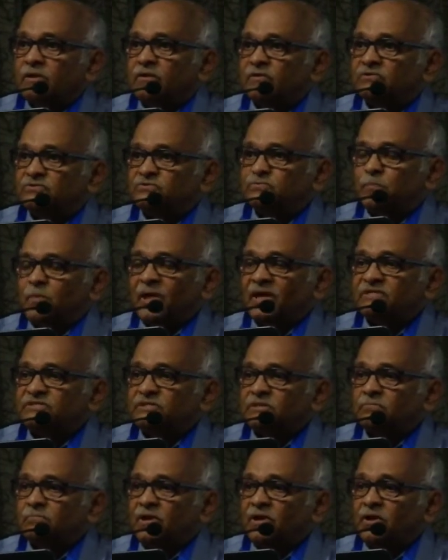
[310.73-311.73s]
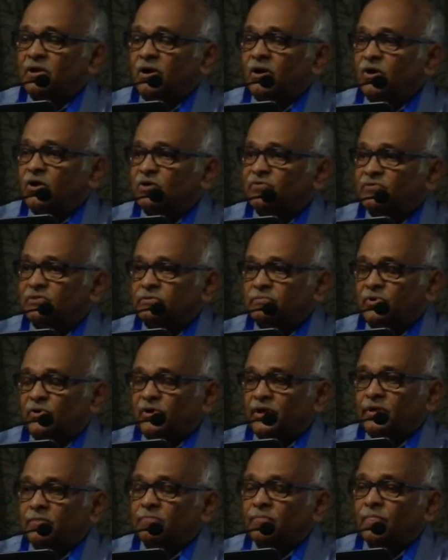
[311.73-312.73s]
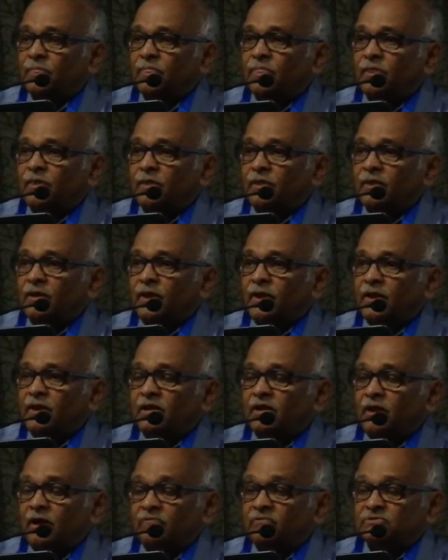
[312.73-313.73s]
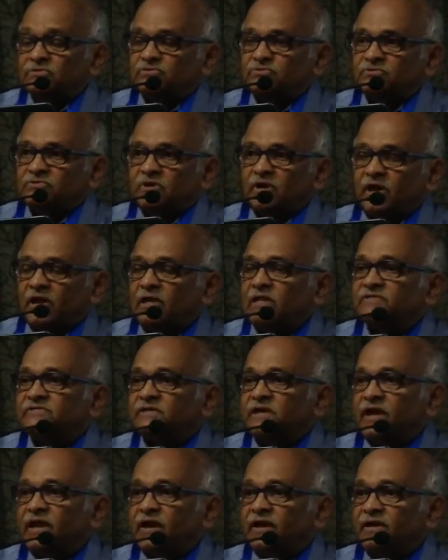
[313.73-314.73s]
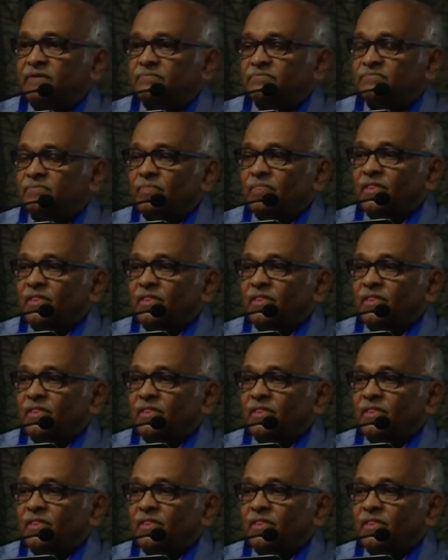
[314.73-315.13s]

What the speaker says: he was splashing blood all over the body. and I was really scared.